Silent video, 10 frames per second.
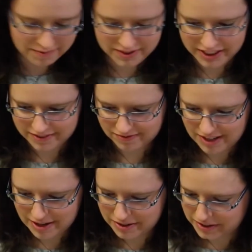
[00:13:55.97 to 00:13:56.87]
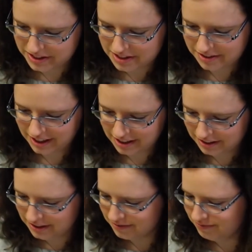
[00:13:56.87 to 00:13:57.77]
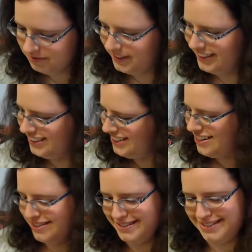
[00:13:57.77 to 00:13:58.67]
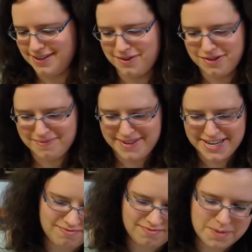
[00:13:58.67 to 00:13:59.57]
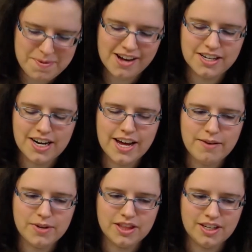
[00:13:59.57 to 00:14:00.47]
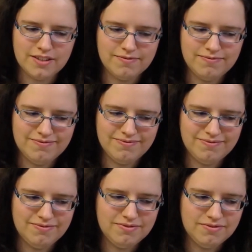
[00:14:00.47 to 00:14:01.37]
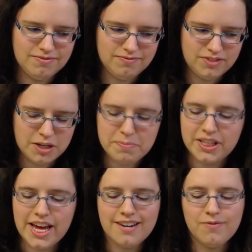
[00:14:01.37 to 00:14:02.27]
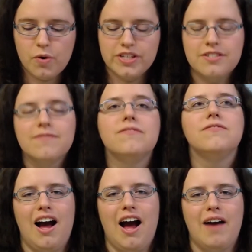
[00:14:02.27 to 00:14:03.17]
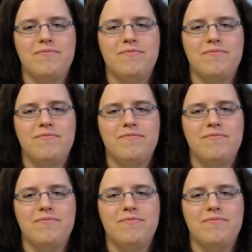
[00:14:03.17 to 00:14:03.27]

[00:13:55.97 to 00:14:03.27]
really. How old is he? I don't know. He's younger than me. The maknae with the Timbaland voice. I'm